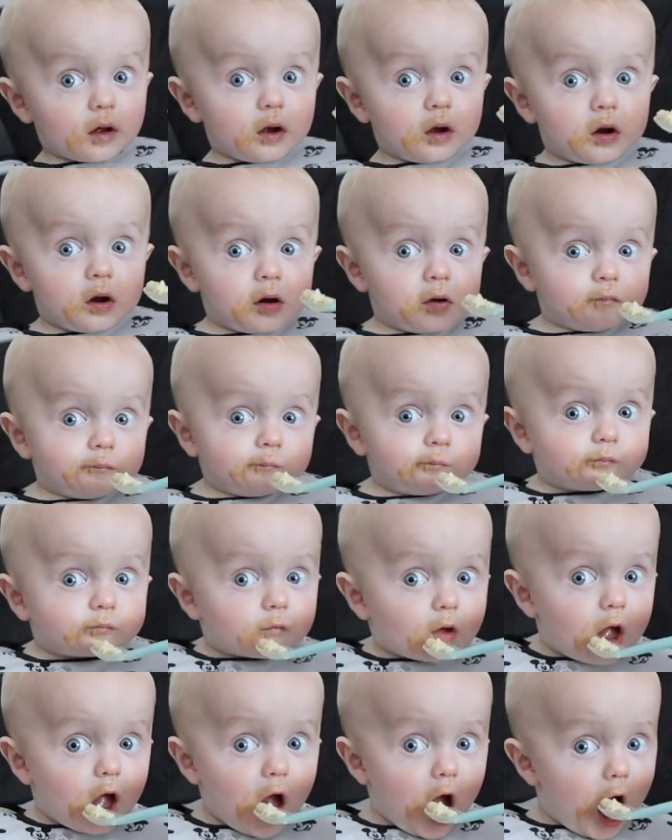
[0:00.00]
And he's got
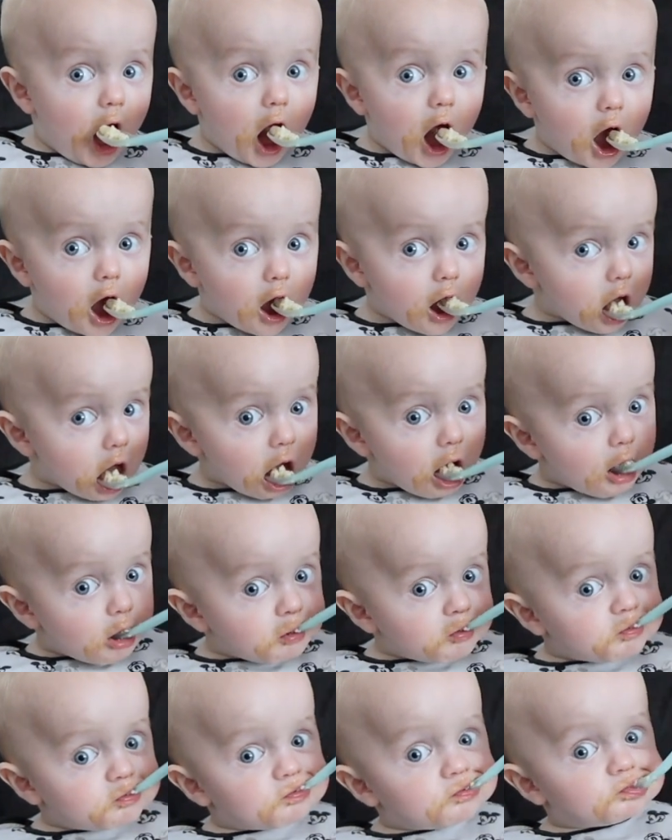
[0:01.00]
4
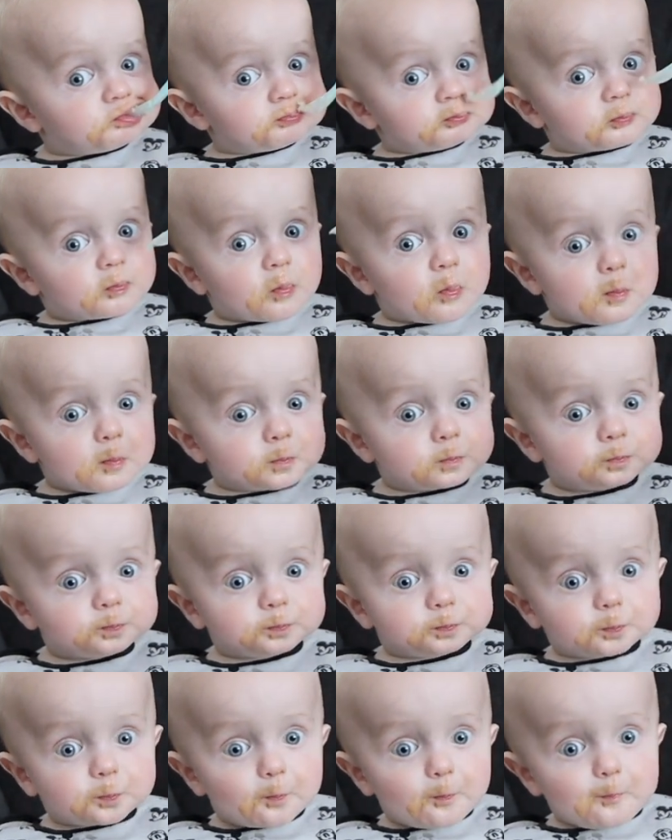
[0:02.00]
teeth, so
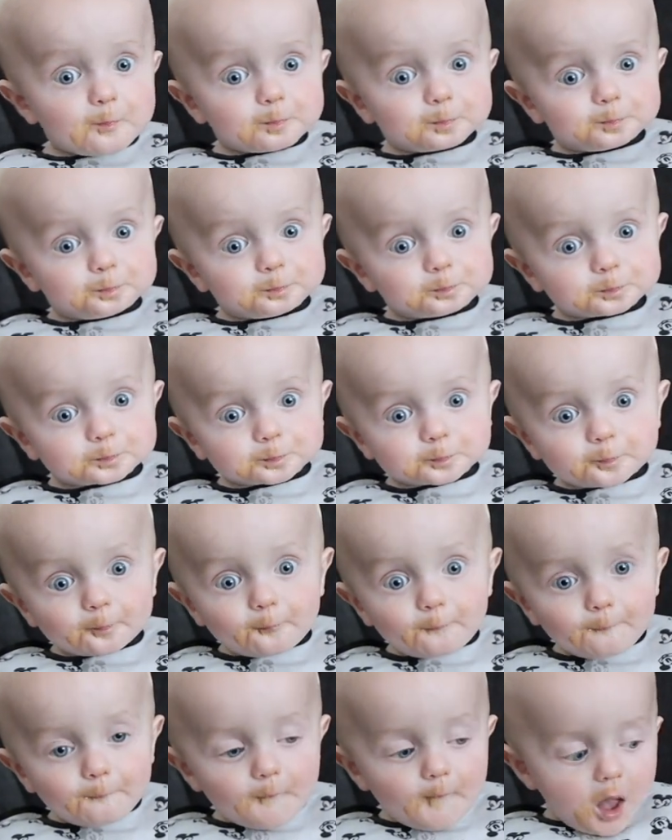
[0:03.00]
it was really easy for him to
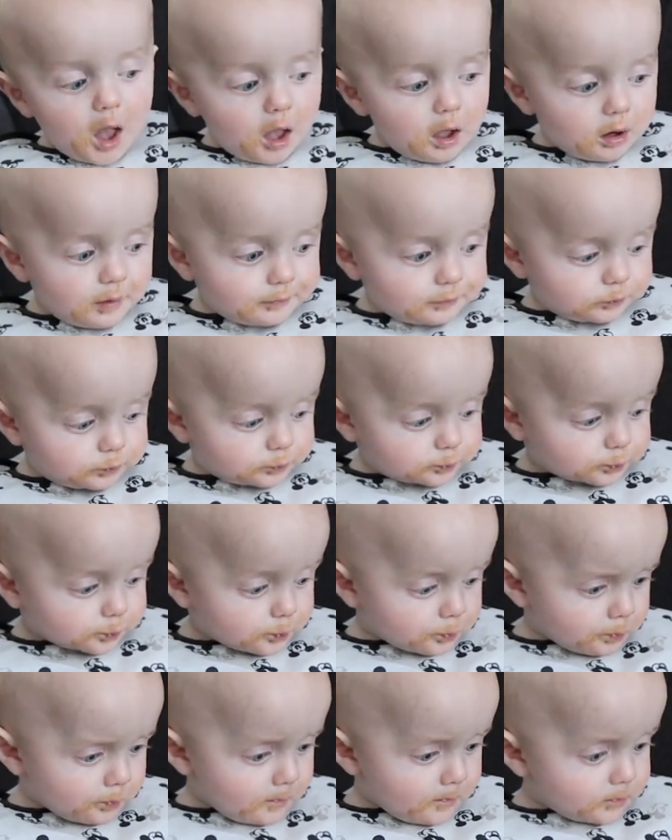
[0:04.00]
just like chomp down.
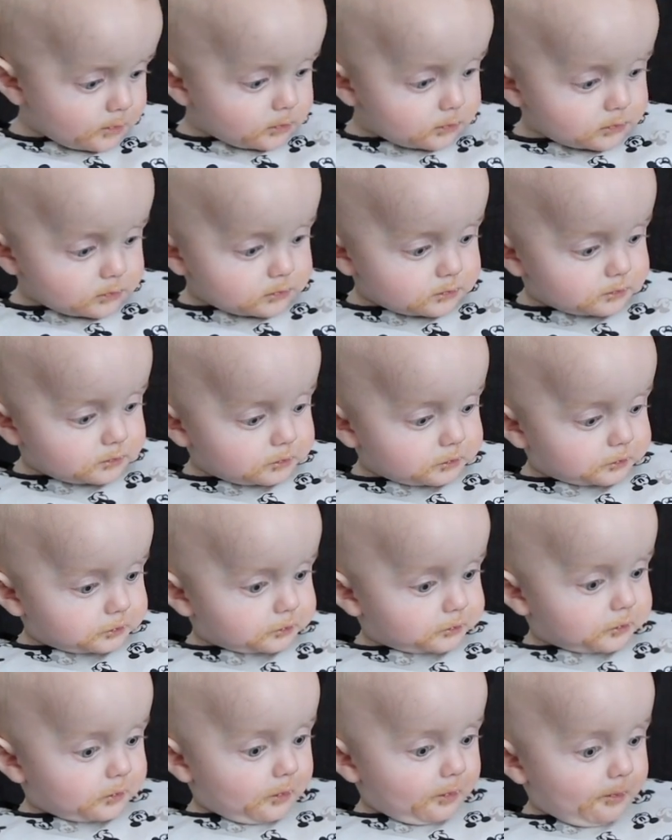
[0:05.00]
So
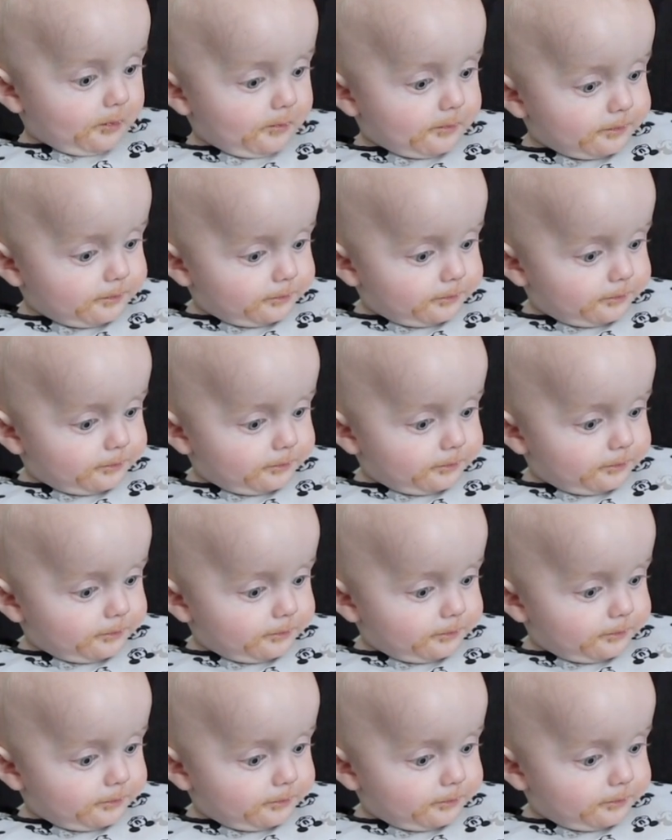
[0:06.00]
we like the